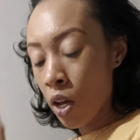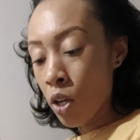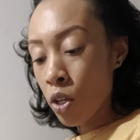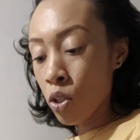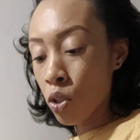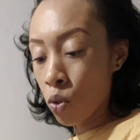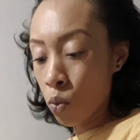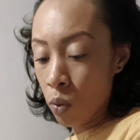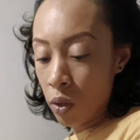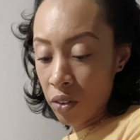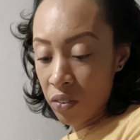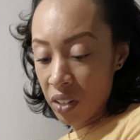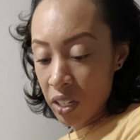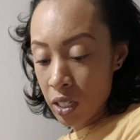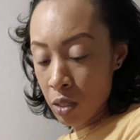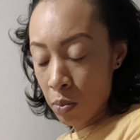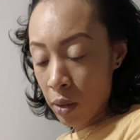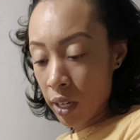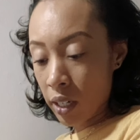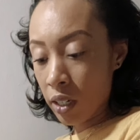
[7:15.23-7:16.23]
you would have
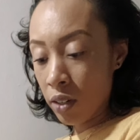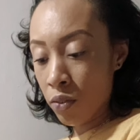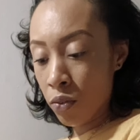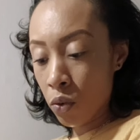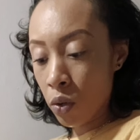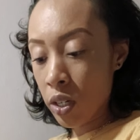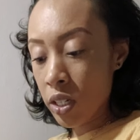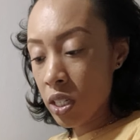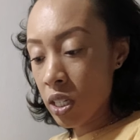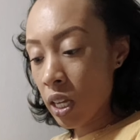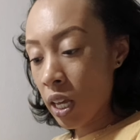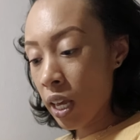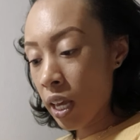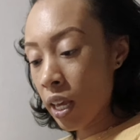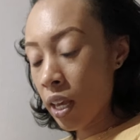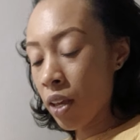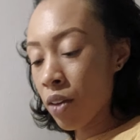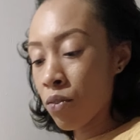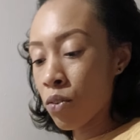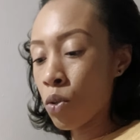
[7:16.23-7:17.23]
expected for it to
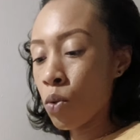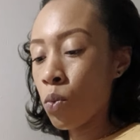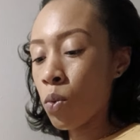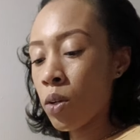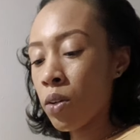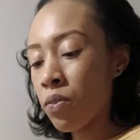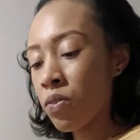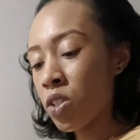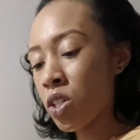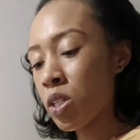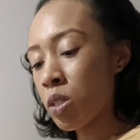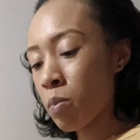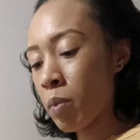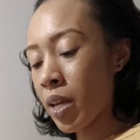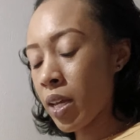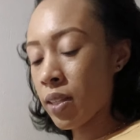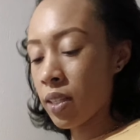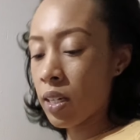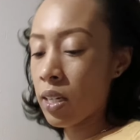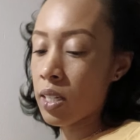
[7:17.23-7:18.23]
hit if you would have just
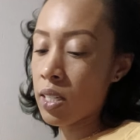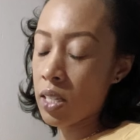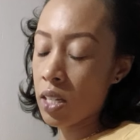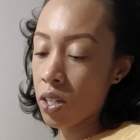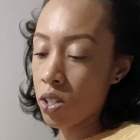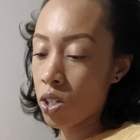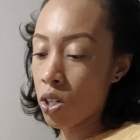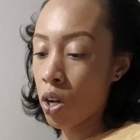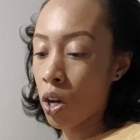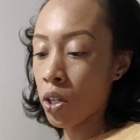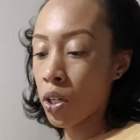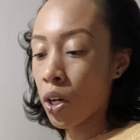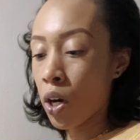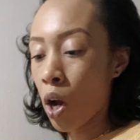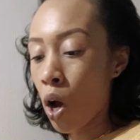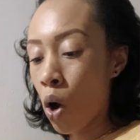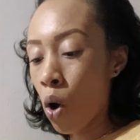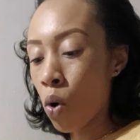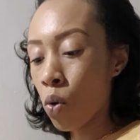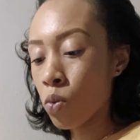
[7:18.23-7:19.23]
made the decision on your
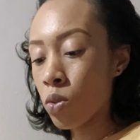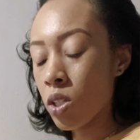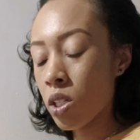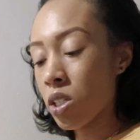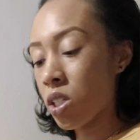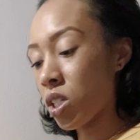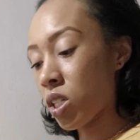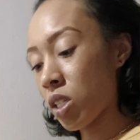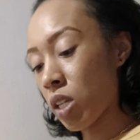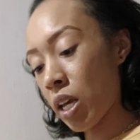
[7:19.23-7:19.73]
own to just